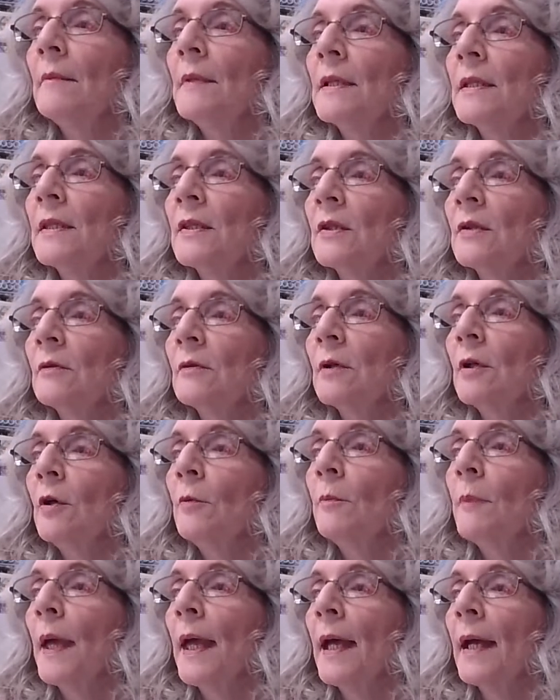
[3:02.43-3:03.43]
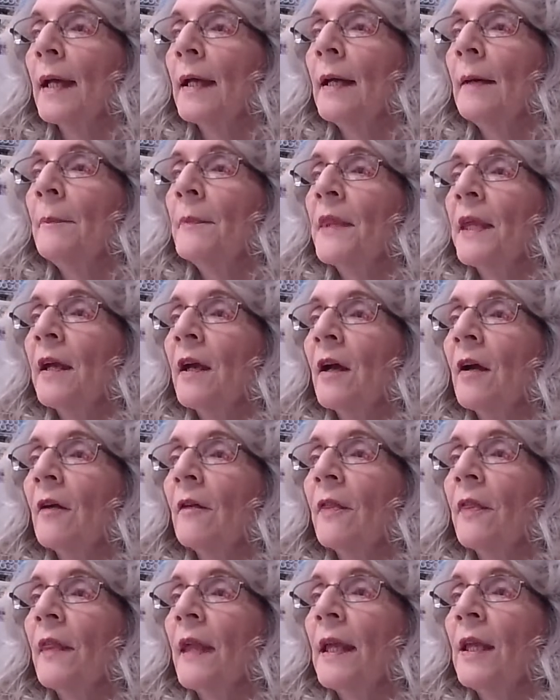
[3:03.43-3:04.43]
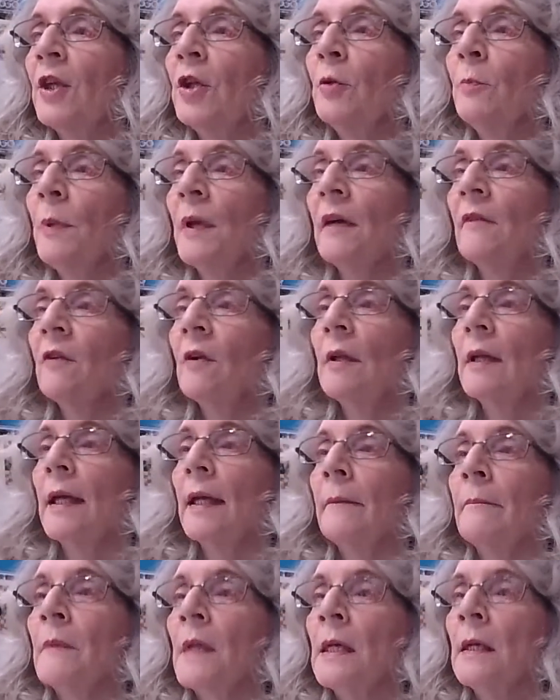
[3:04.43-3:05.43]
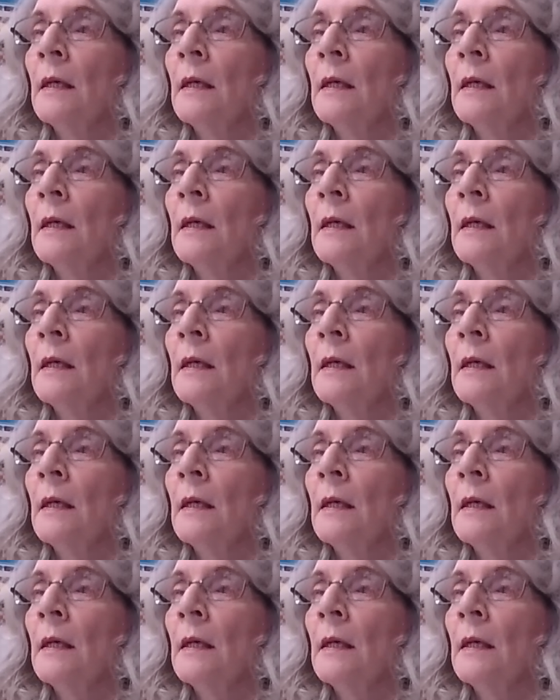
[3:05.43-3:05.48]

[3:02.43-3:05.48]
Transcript: me scroll back up there. Thank you, Beverly.